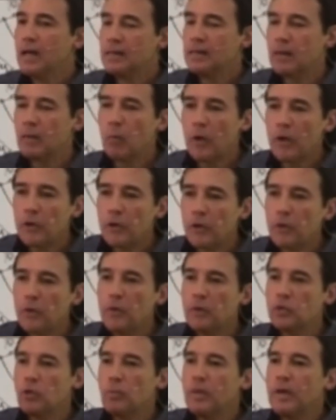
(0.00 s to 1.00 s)
that what you
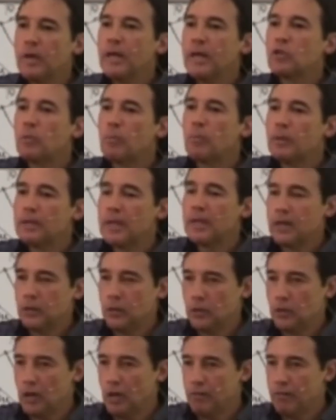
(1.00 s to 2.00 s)
do is you begin to
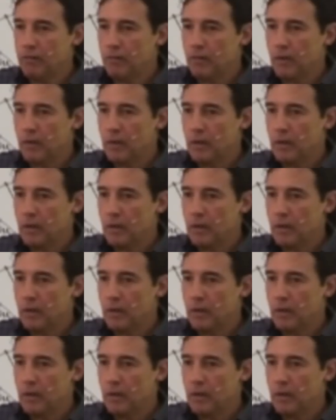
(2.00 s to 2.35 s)
protect yourself.